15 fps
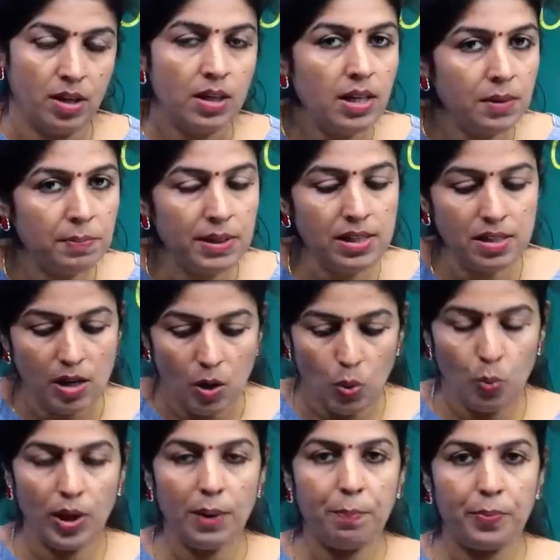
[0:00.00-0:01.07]
That means
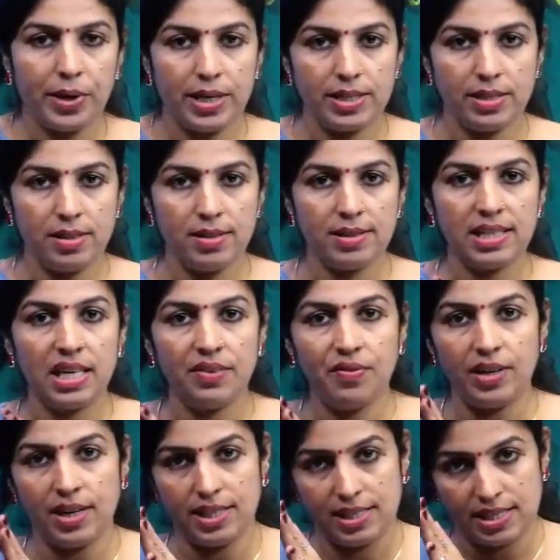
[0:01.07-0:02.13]
when a person is
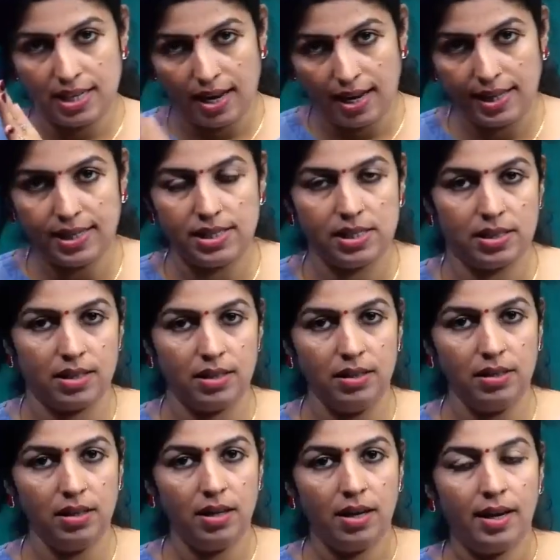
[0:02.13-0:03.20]
given a
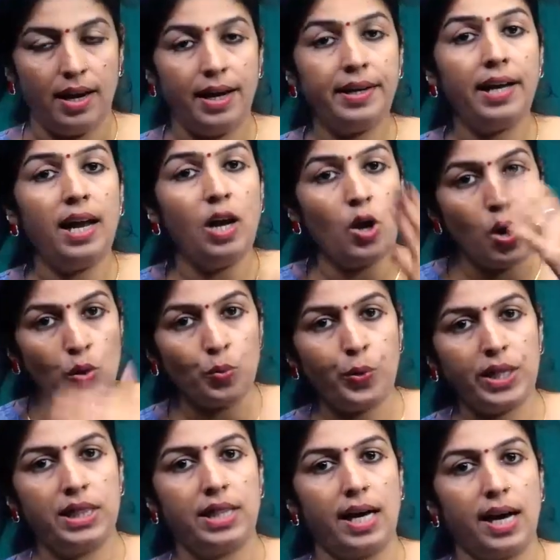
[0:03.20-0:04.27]
title and along
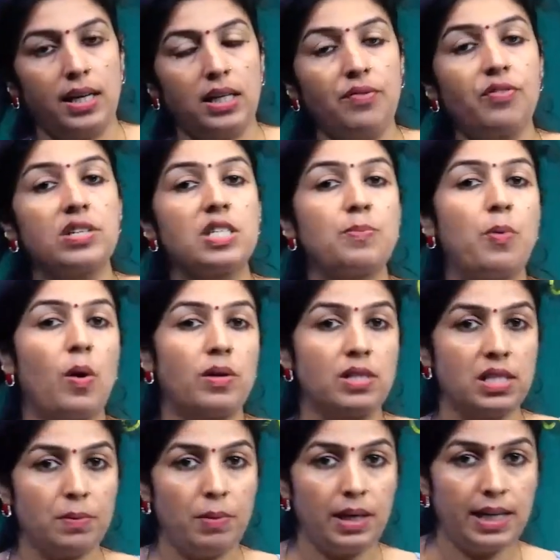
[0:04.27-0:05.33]
with that, if
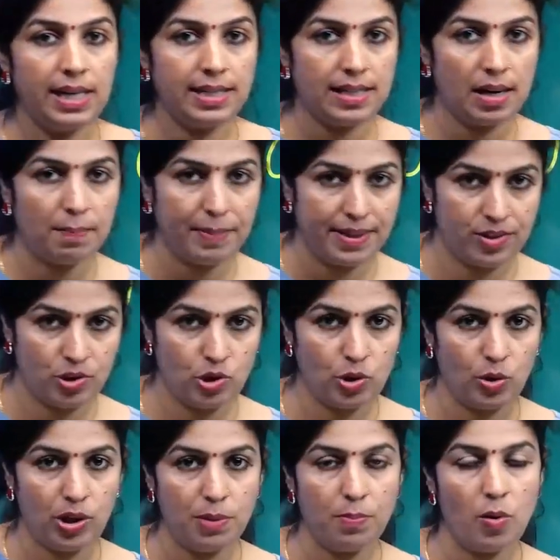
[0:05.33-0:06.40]
responsibilities are
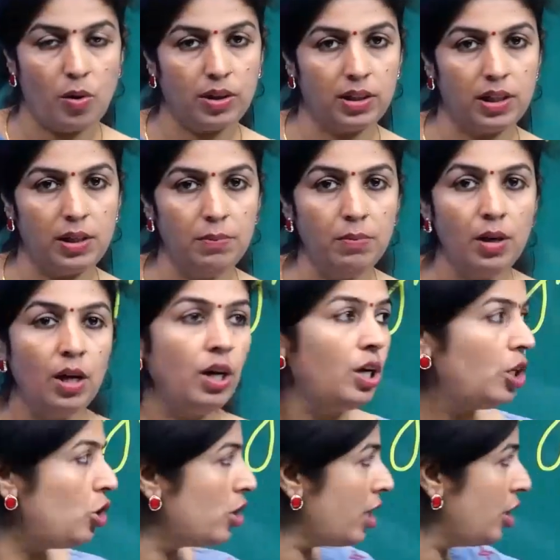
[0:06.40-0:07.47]
bestowed upon him,
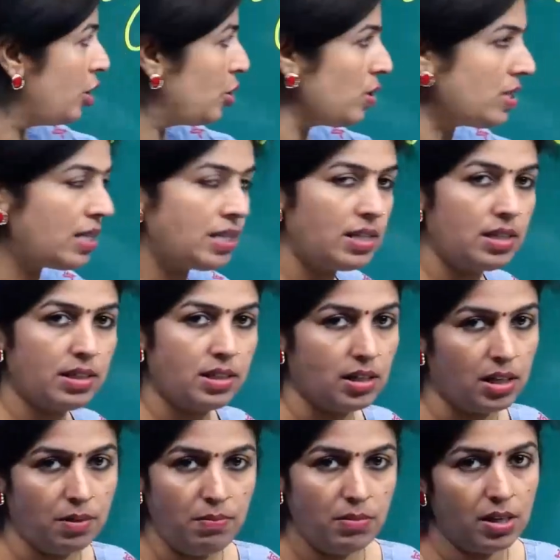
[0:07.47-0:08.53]
you can use the
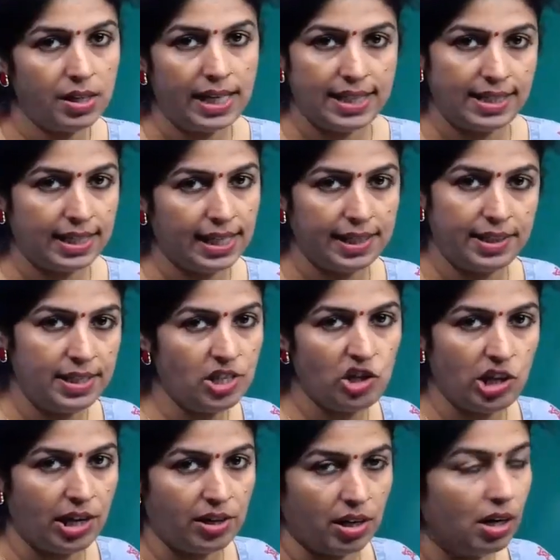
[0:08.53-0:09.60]
term designated in
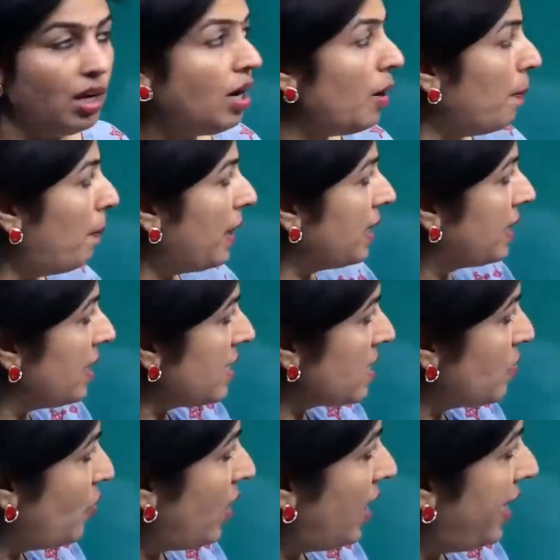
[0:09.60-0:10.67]
general. But
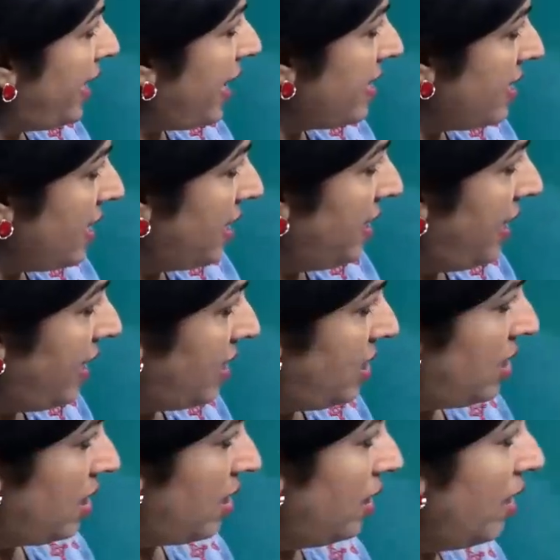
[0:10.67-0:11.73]
this word
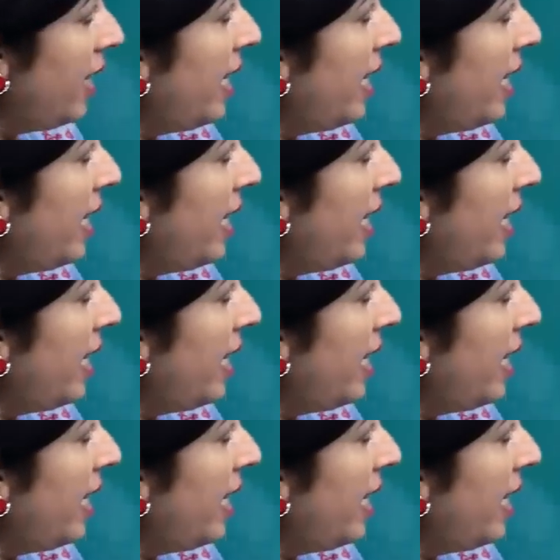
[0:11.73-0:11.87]
designated